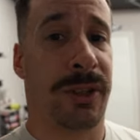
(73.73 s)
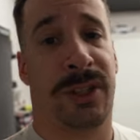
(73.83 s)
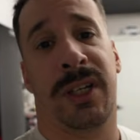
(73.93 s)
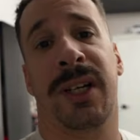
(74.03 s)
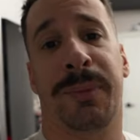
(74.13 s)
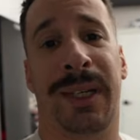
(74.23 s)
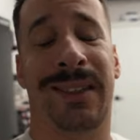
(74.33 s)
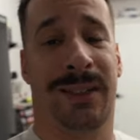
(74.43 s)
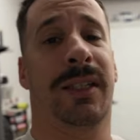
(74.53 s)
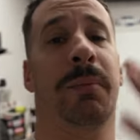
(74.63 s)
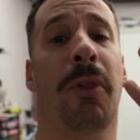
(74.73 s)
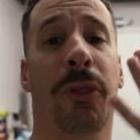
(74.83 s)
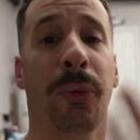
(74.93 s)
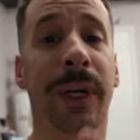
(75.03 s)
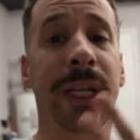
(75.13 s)
this thing up that it took them
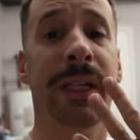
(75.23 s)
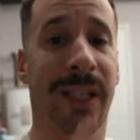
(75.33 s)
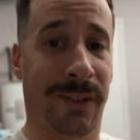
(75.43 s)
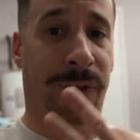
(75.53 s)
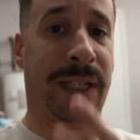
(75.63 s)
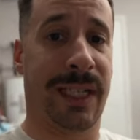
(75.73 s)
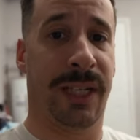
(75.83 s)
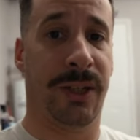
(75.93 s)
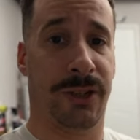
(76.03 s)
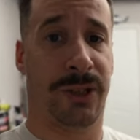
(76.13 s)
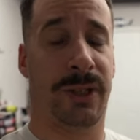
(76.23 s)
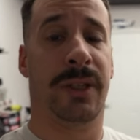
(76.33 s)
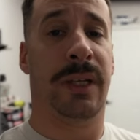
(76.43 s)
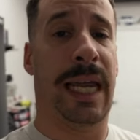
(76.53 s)
3 different tenders